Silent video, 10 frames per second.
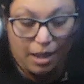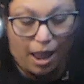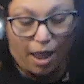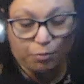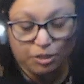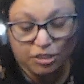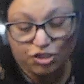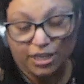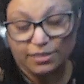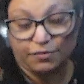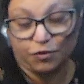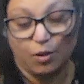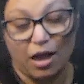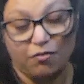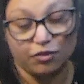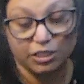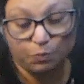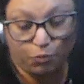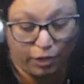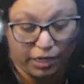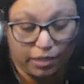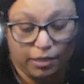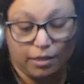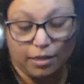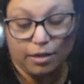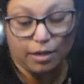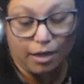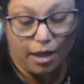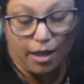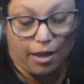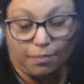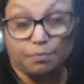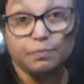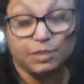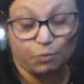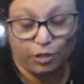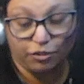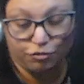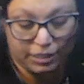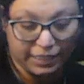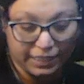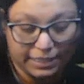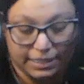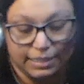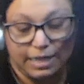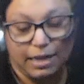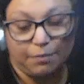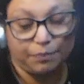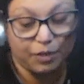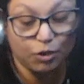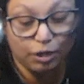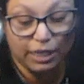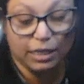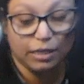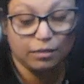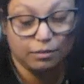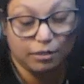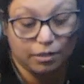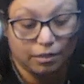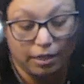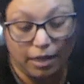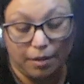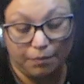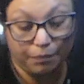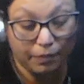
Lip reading: I would suggest if you have a spring release cookie, a